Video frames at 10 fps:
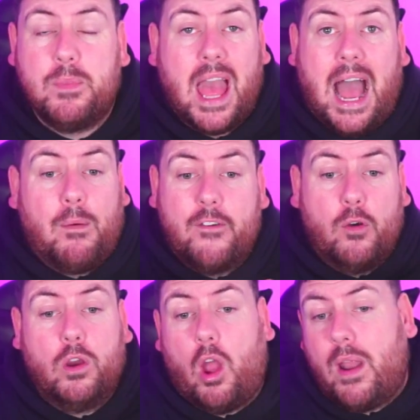However, we're
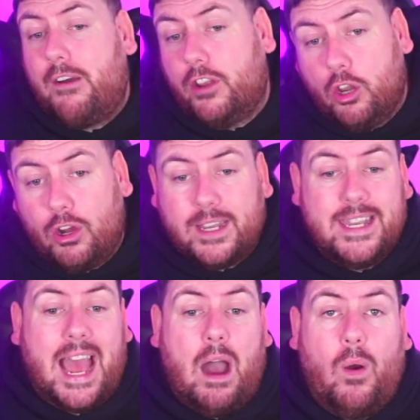going to have a look
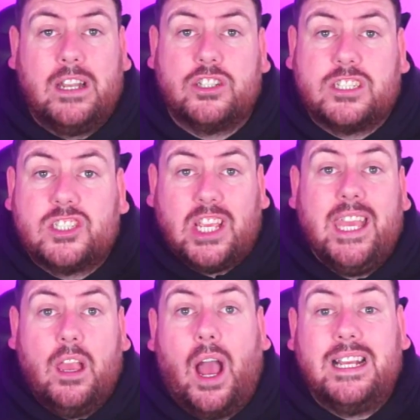now and just see
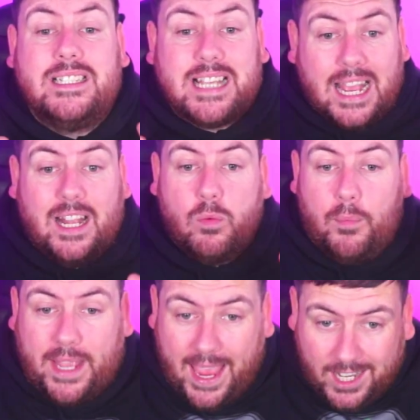exactly what we're
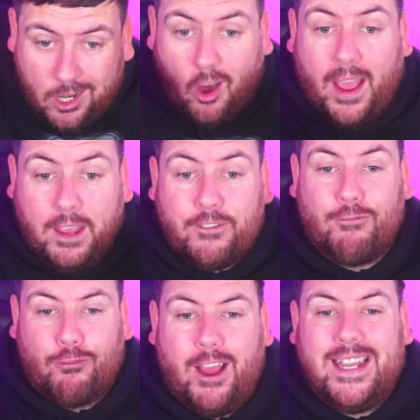getting live
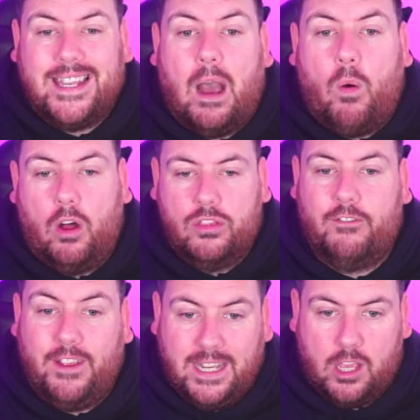right now on the
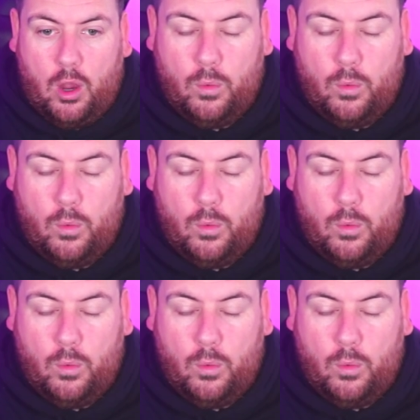video.